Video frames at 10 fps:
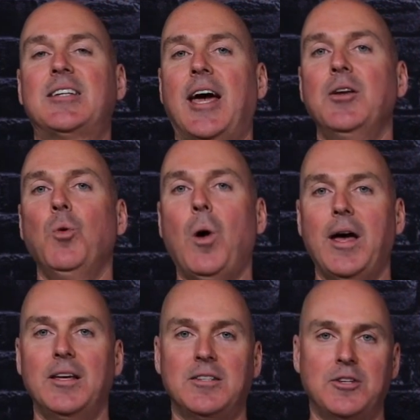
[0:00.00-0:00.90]
10
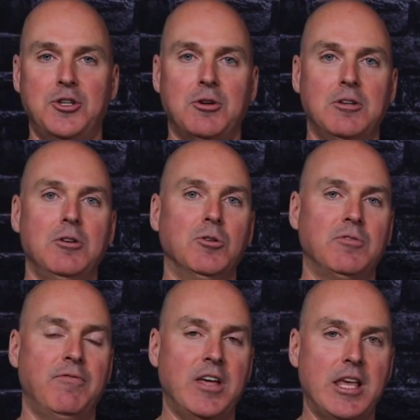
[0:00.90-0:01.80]
ways that you can use
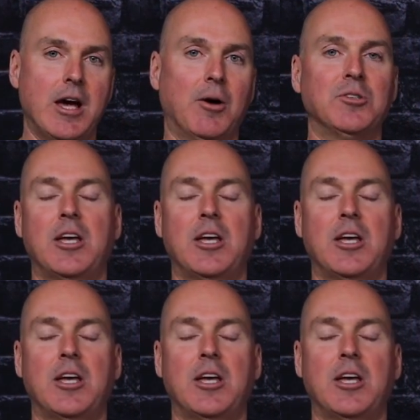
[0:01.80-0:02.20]
videos